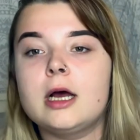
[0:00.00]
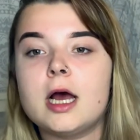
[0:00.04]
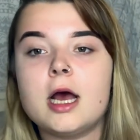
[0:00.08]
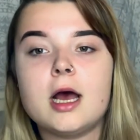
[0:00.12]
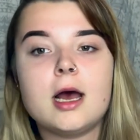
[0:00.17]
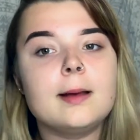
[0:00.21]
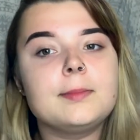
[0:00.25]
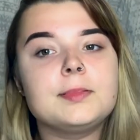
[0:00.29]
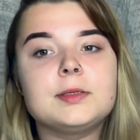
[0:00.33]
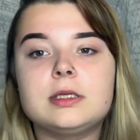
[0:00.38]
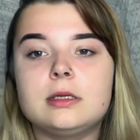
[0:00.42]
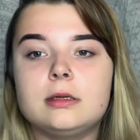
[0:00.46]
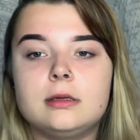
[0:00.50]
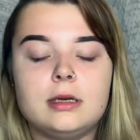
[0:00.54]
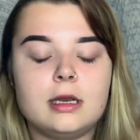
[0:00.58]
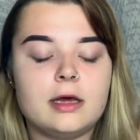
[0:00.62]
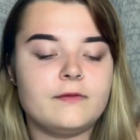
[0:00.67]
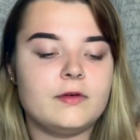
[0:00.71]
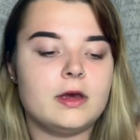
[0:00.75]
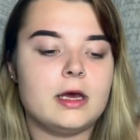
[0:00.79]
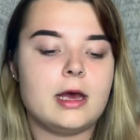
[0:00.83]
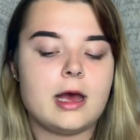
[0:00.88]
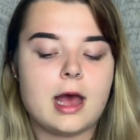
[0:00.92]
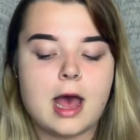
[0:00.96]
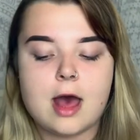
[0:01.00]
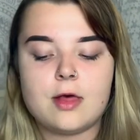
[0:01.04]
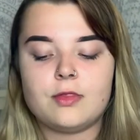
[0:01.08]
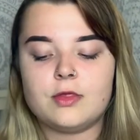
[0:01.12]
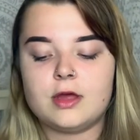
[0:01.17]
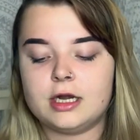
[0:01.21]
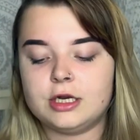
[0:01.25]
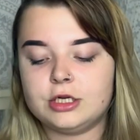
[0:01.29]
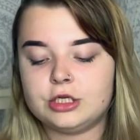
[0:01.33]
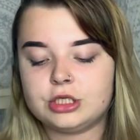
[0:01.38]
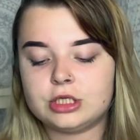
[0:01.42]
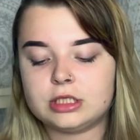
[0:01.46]
Absolutely love it. And
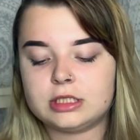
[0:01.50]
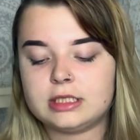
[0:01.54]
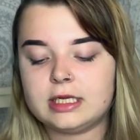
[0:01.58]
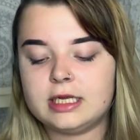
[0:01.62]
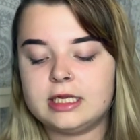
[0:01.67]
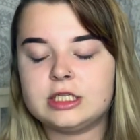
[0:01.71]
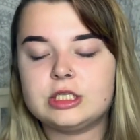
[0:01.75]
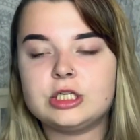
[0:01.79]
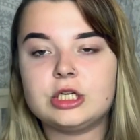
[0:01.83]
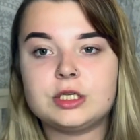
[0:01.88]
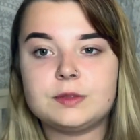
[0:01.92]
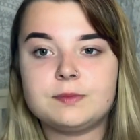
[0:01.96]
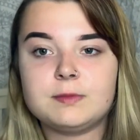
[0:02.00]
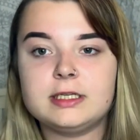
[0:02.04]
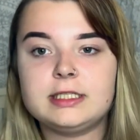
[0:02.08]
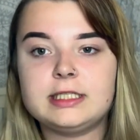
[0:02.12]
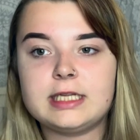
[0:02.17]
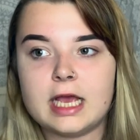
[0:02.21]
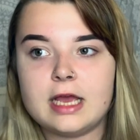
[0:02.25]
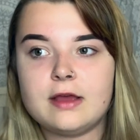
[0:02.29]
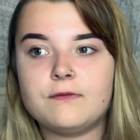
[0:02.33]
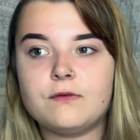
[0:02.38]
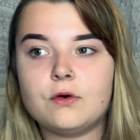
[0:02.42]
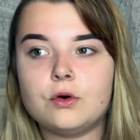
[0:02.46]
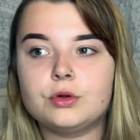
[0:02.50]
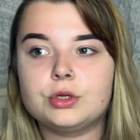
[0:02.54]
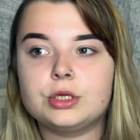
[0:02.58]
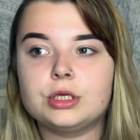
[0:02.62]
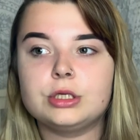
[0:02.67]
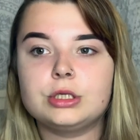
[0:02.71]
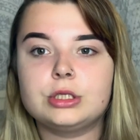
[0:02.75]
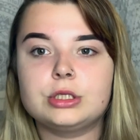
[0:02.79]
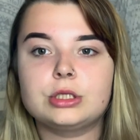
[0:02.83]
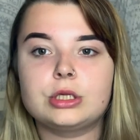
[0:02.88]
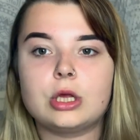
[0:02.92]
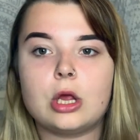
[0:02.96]
then it just, it's just my day folder,
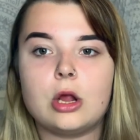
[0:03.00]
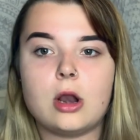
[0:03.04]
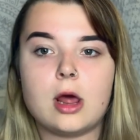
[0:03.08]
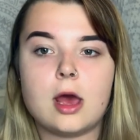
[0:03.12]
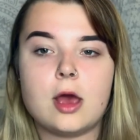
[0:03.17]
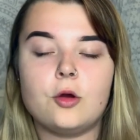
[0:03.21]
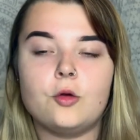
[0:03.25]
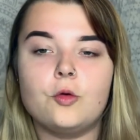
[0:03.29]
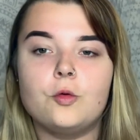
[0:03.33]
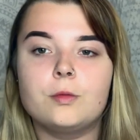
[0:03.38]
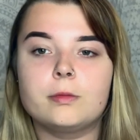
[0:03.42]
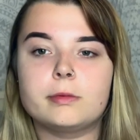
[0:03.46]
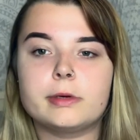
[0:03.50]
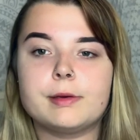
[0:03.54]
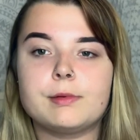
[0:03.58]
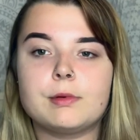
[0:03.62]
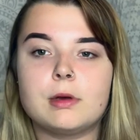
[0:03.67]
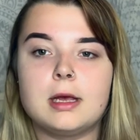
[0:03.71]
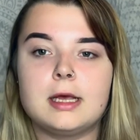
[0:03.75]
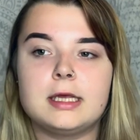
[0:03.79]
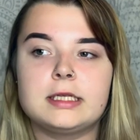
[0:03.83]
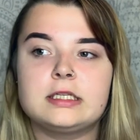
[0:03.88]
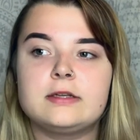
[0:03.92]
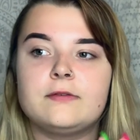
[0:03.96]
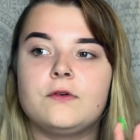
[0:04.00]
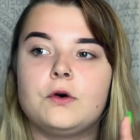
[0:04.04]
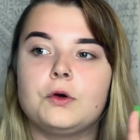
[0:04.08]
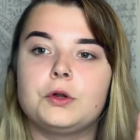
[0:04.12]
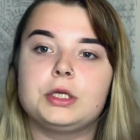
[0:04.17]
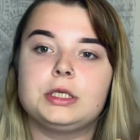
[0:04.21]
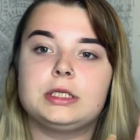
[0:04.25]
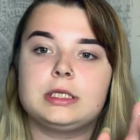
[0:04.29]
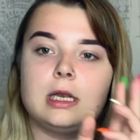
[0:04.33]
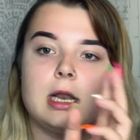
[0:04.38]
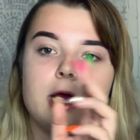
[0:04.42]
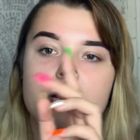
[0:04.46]
so like all my master
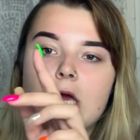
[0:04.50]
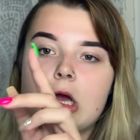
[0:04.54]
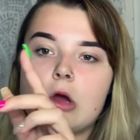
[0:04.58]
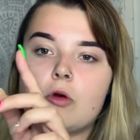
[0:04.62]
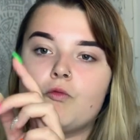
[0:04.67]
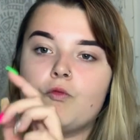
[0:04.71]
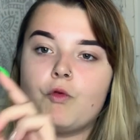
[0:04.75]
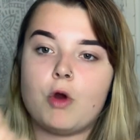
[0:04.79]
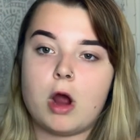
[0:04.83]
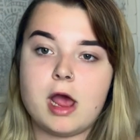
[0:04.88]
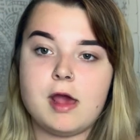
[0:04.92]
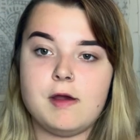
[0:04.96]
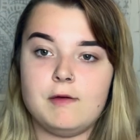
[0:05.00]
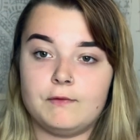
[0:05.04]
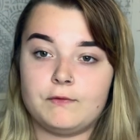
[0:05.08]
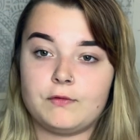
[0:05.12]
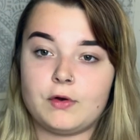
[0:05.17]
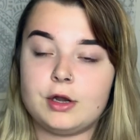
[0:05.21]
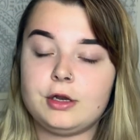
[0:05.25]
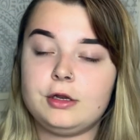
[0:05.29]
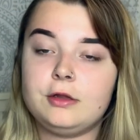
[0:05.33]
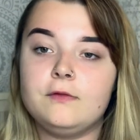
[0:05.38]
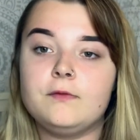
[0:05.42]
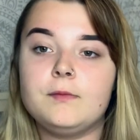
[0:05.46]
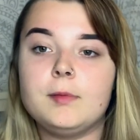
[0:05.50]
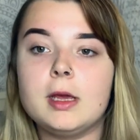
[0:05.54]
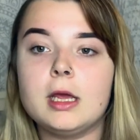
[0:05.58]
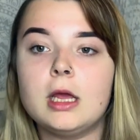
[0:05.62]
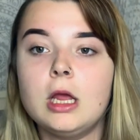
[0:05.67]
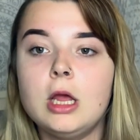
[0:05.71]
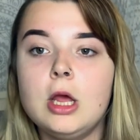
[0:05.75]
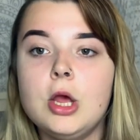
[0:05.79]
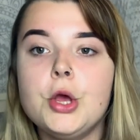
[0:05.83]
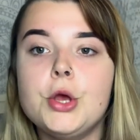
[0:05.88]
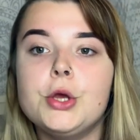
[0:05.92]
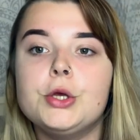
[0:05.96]
folders are like right in front of
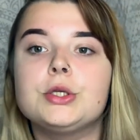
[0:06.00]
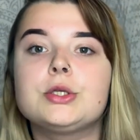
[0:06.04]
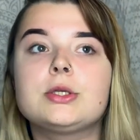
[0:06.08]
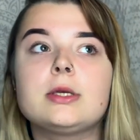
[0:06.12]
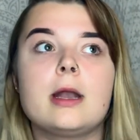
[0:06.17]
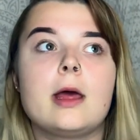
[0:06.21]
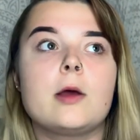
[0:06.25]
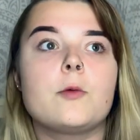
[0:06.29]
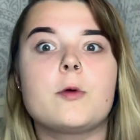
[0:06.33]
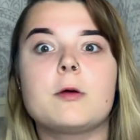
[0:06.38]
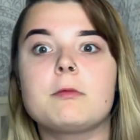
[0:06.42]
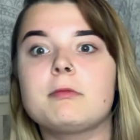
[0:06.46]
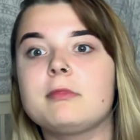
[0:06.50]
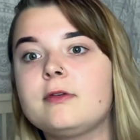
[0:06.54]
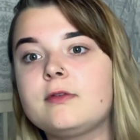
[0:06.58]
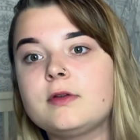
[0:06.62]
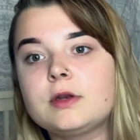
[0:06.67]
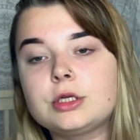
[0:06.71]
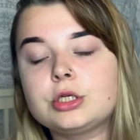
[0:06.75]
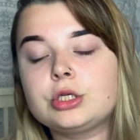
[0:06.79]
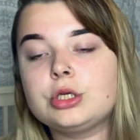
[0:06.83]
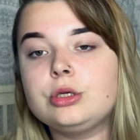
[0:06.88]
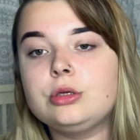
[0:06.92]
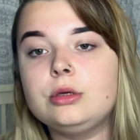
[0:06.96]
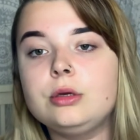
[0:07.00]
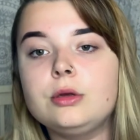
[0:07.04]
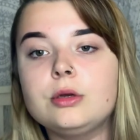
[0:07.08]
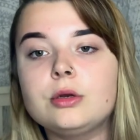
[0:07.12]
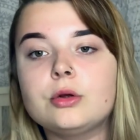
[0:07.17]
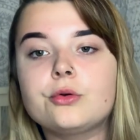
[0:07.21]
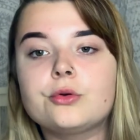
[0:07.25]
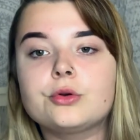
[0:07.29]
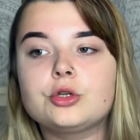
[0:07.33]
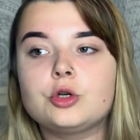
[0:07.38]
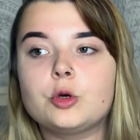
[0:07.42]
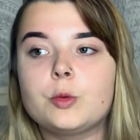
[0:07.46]
me, so like when we finish a unit
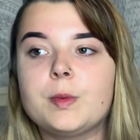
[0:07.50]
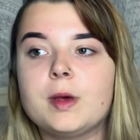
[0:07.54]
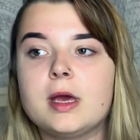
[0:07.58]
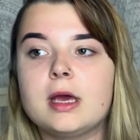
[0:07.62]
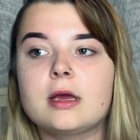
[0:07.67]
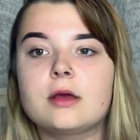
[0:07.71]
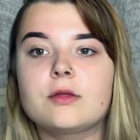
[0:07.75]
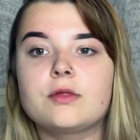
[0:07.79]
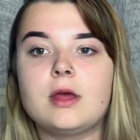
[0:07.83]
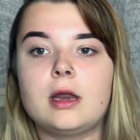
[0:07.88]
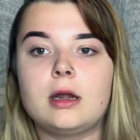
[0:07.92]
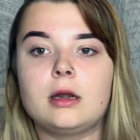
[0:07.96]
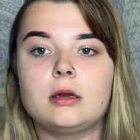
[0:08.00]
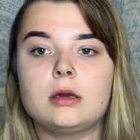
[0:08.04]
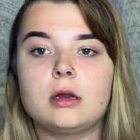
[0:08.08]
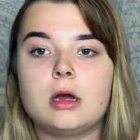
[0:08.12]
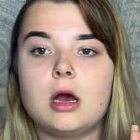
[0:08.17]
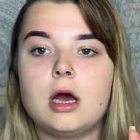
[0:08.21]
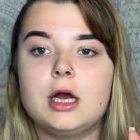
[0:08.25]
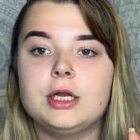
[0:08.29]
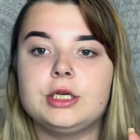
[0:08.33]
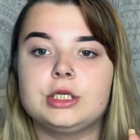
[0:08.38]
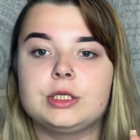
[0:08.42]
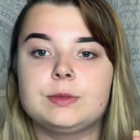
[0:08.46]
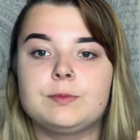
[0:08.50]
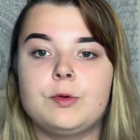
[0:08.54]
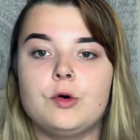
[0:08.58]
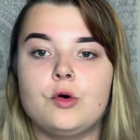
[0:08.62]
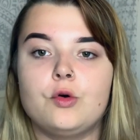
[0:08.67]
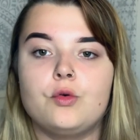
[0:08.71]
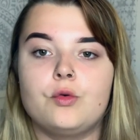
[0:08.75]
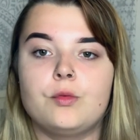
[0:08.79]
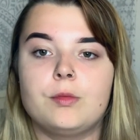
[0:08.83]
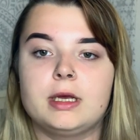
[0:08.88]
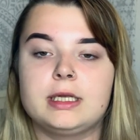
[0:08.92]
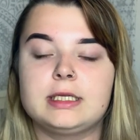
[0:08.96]
or a topic, then I just put
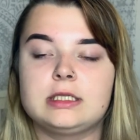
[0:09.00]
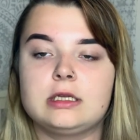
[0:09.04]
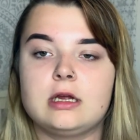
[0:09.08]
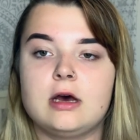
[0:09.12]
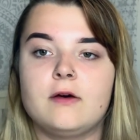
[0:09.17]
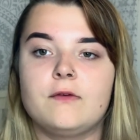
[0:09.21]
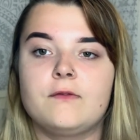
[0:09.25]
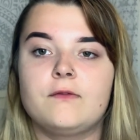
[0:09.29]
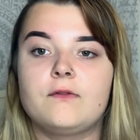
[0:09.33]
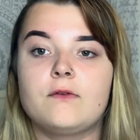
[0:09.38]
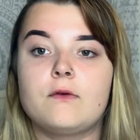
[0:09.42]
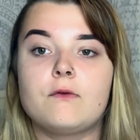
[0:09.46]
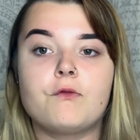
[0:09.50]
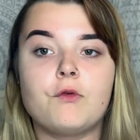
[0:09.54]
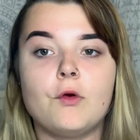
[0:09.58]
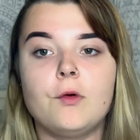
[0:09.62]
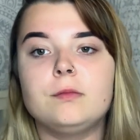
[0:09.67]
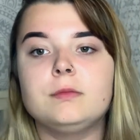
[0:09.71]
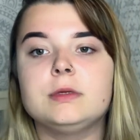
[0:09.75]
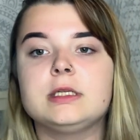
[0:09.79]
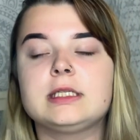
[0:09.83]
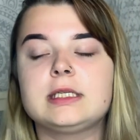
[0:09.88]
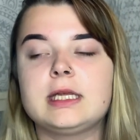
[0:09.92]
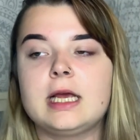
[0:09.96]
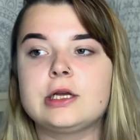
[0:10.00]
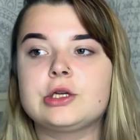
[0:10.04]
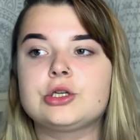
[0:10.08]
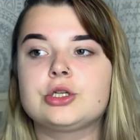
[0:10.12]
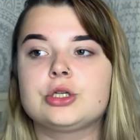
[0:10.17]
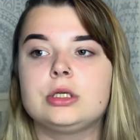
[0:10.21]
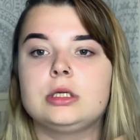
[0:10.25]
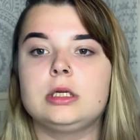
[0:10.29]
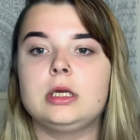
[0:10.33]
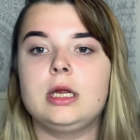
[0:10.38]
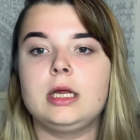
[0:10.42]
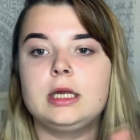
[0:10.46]
all my stuff from this
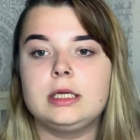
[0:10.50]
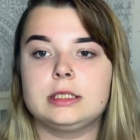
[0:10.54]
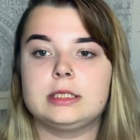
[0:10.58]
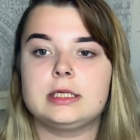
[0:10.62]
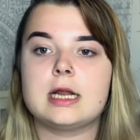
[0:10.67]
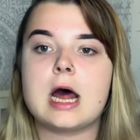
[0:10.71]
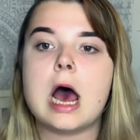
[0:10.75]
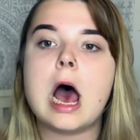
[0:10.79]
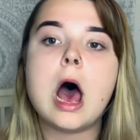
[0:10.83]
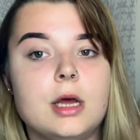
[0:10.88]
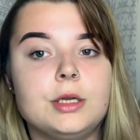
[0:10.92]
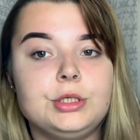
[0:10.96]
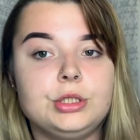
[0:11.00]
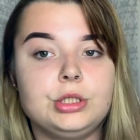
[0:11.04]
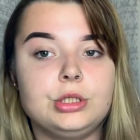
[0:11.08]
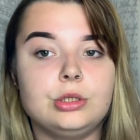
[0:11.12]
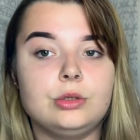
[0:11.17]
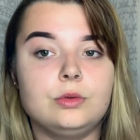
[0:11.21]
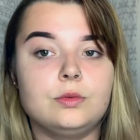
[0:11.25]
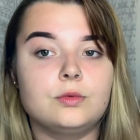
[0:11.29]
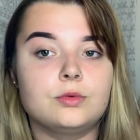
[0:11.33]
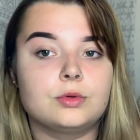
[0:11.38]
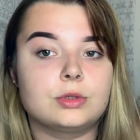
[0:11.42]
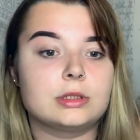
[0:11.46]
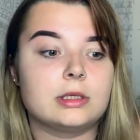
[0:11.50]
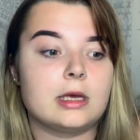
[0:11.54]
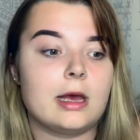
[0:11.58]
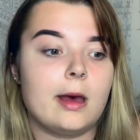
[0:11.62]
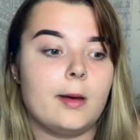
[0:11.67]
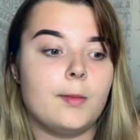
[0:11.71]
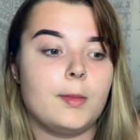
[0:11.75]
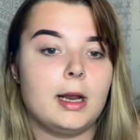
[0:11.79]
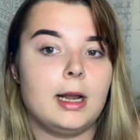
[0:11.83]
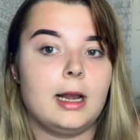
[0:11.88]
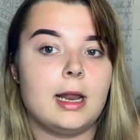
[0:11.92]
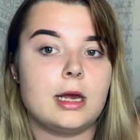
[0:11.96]
section into that. I do also have
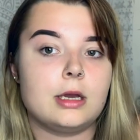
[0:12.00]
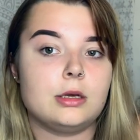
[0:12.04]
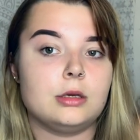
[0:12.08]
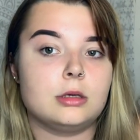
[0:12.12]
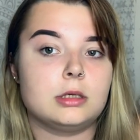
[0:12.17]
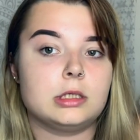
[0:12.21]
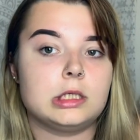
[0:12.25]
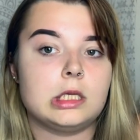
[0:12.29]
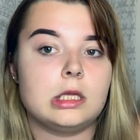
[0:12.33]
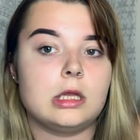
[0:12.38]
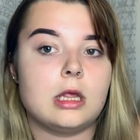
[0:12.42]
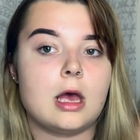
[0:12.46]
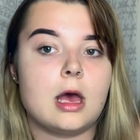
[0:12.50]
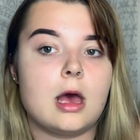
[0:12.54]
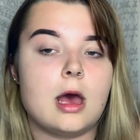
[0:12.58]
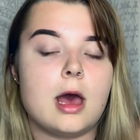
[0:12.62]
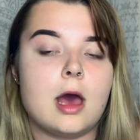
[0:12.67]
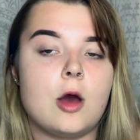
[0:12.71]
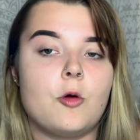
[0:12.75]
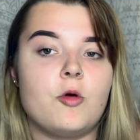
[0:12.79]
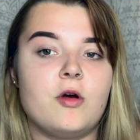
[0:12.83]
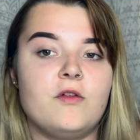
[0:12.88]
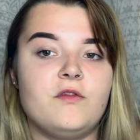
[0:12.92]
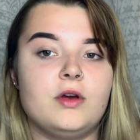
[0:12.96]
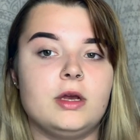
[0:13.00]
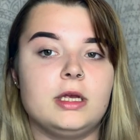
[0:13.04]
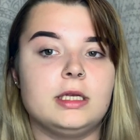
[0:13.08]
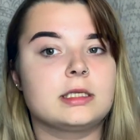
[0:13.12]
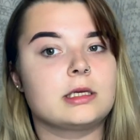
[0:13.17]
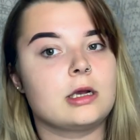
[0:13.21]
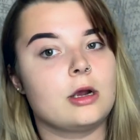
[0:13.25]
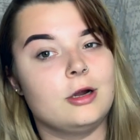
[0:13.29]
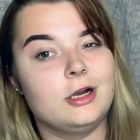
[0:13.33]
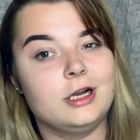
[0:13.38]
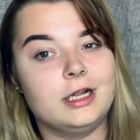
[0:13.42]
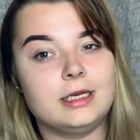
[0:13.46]
my lanyard in there, however it's
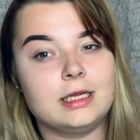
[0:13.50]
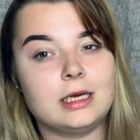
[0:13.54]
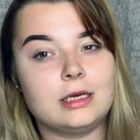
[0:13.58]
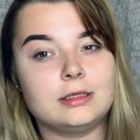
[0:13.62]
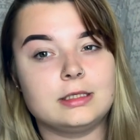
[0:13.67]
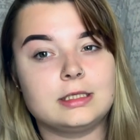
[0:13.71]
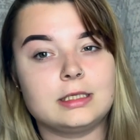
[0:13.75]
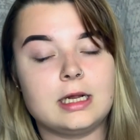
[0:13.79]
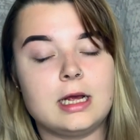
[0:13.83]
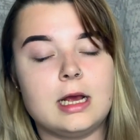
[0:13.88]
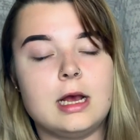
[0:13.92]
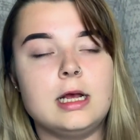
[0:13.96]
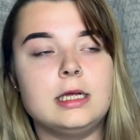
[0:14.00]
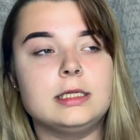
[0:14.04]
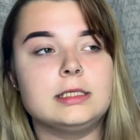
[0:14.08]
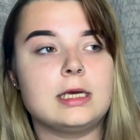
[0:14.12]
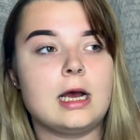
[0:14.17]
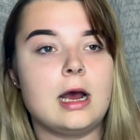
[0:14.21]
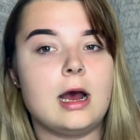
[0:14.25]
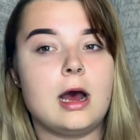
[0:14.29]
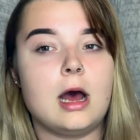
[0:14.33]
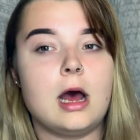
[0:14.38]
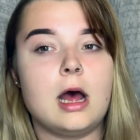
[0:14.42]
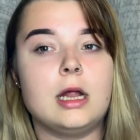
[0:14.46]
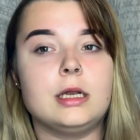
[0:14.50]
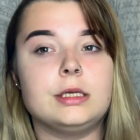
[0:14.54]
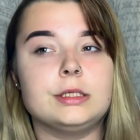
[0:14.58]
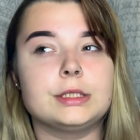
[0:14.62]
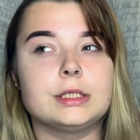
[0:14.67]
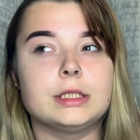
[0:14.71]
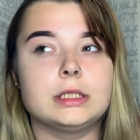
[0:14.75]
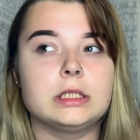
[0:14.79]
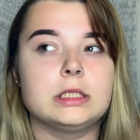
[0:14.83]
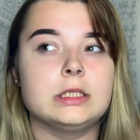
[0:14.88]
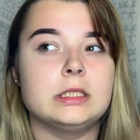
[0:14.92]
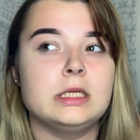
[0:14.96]
currently downstairs
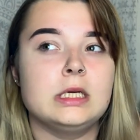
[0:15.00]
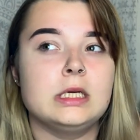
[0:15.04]
and